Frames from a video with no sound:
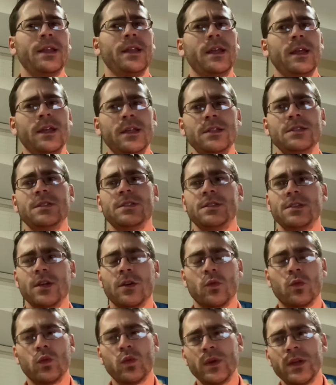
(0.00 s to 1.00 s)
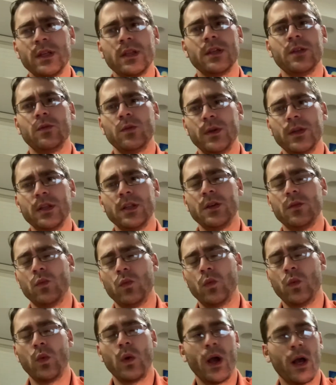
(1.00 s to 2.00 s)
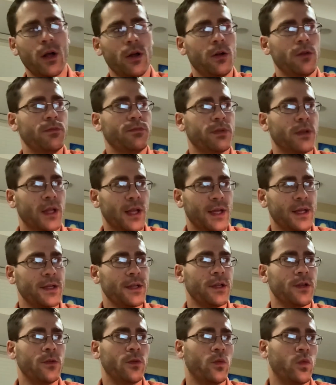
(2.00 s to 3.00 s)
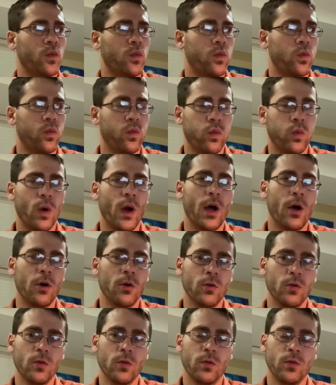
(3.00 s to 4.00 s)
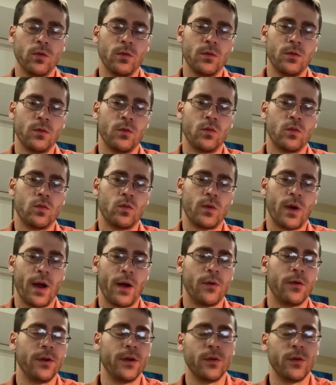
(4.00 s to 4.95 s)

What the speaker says: is a really, really well blended, well rounded